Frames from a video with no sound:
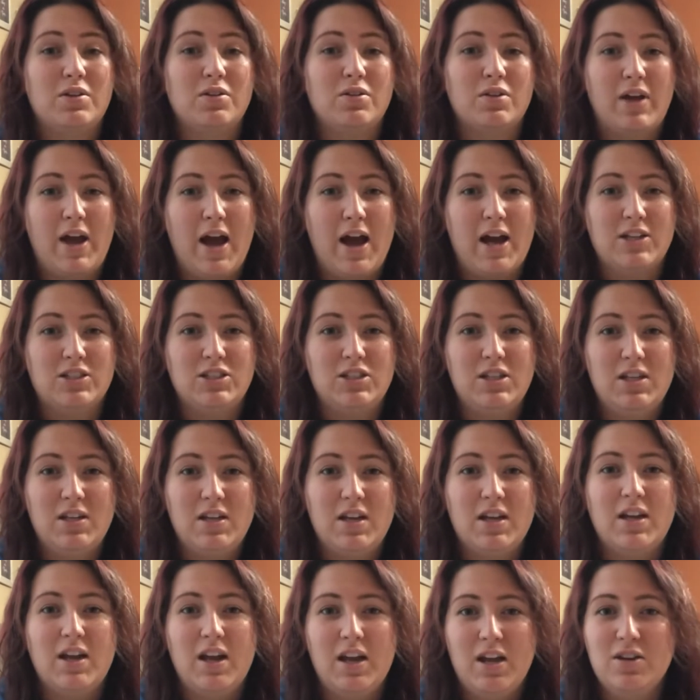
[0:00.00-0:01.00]
your caching.
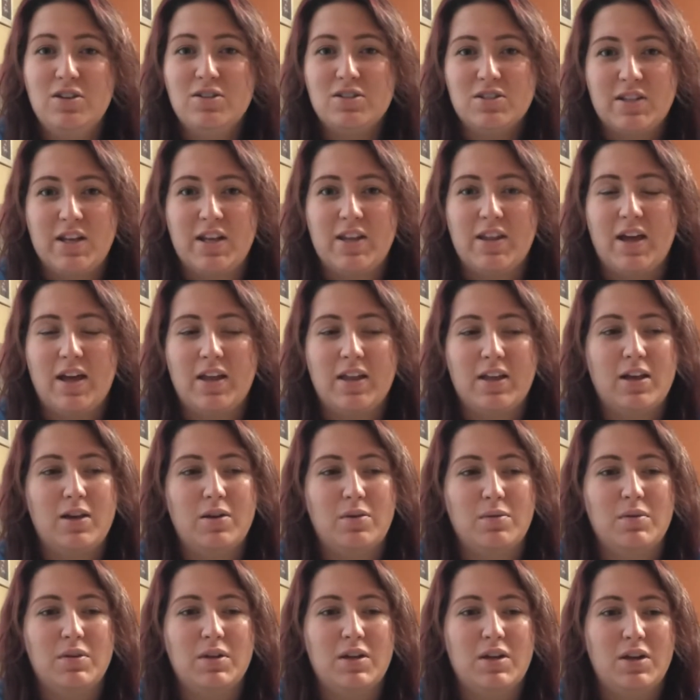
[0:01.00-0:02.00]
And I understand that, like I
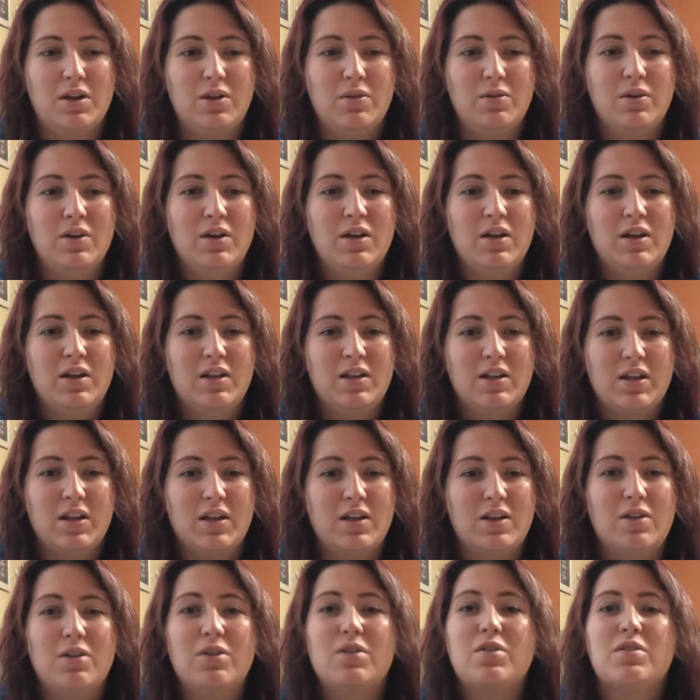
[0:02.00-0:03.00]
really do.
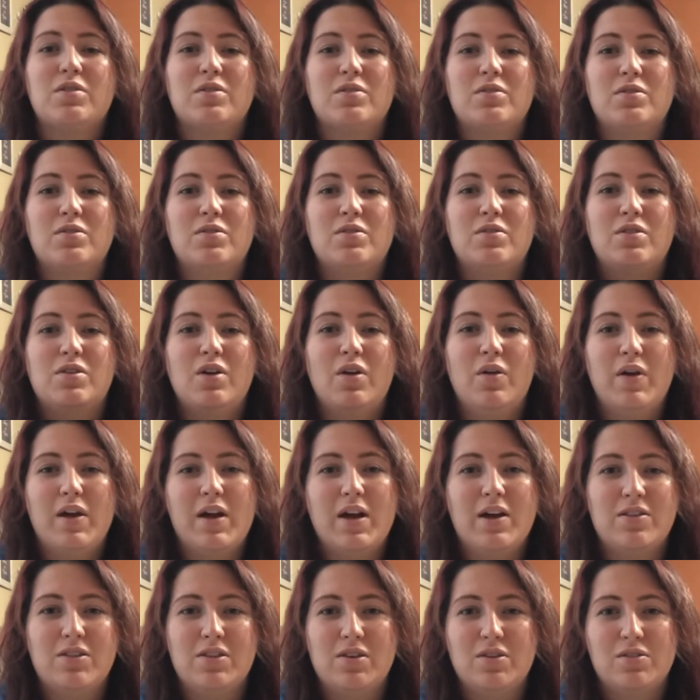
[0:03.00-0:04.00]
Like, you're going
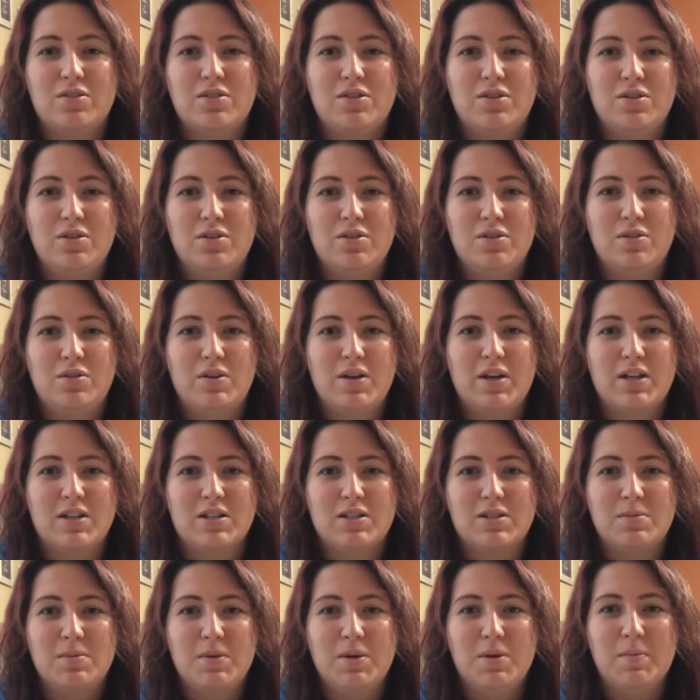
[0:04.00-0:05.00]
out there to
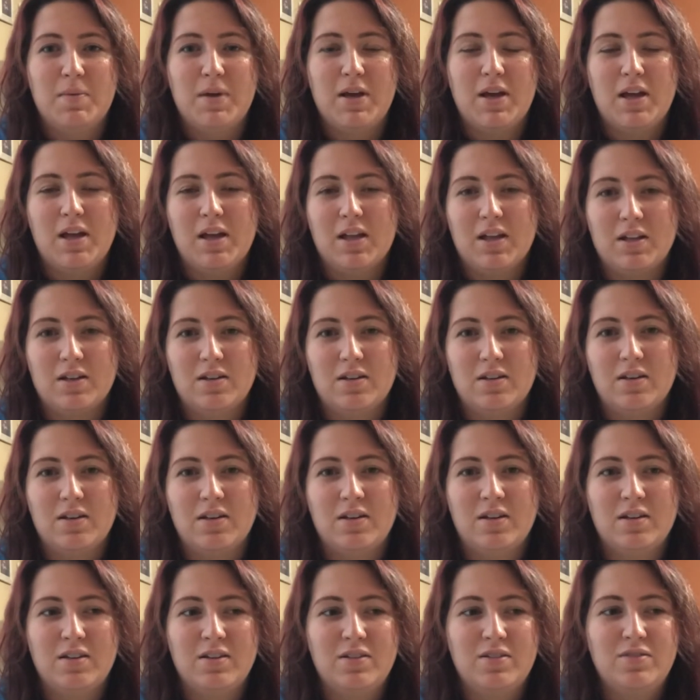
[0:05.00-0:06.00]
experiment and
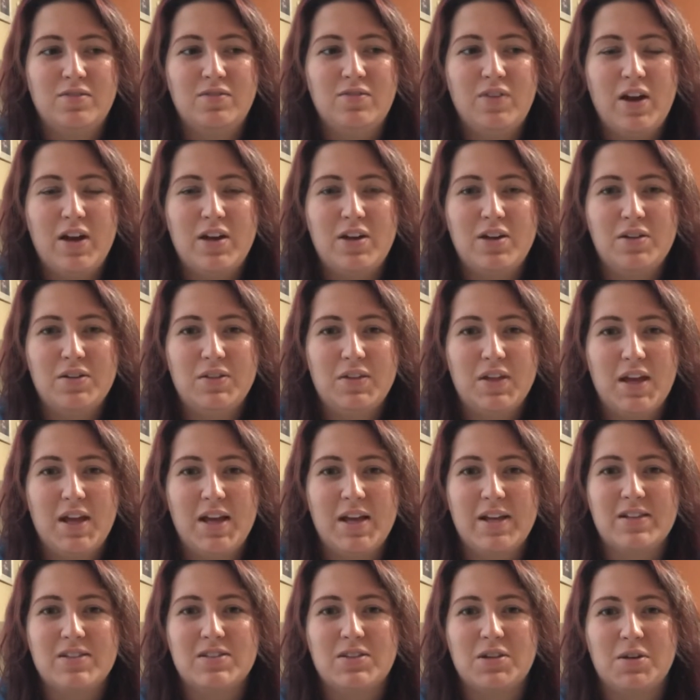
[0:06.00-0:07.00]
find new
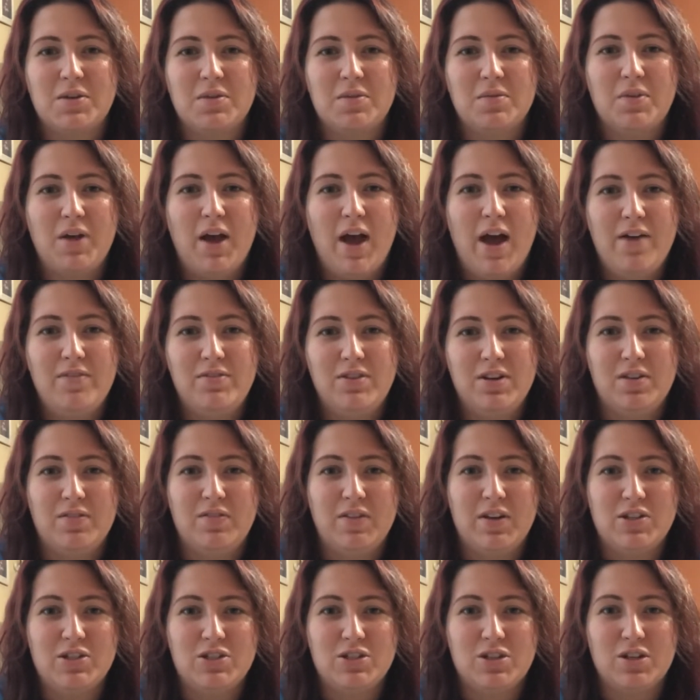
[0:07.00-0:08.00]
things and have an
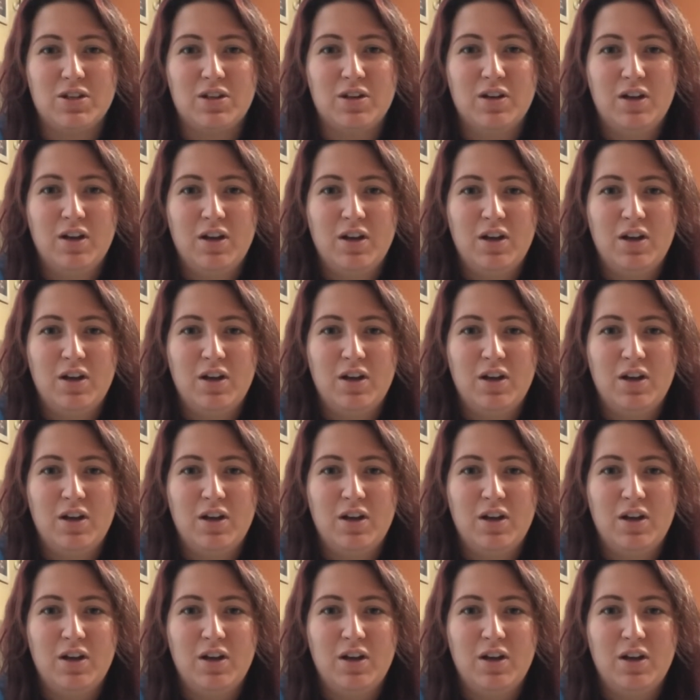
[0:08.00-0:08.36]
adventure,